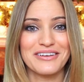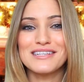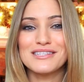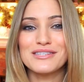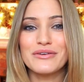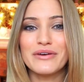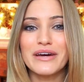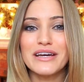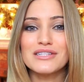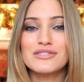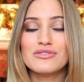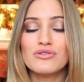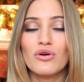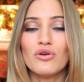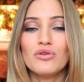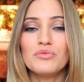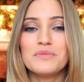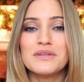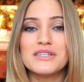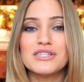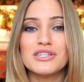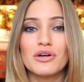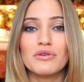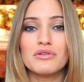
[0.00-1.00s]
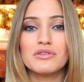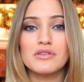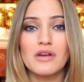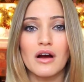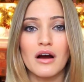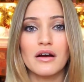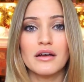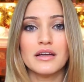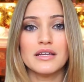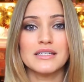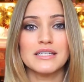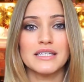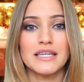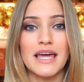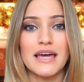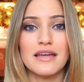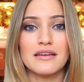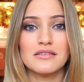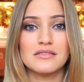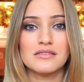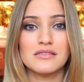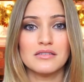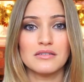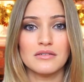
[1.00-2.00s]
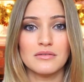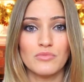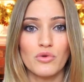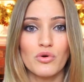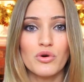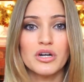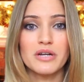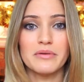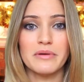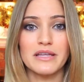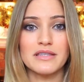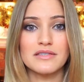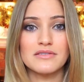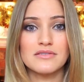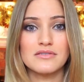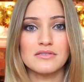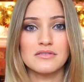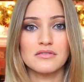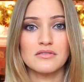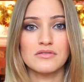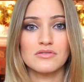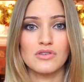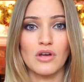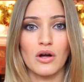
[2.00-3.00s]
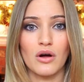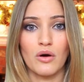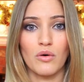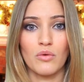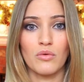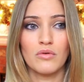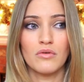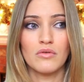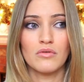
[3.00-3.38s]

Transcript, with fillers: is you guys told me to go to Target to get some ornaments. So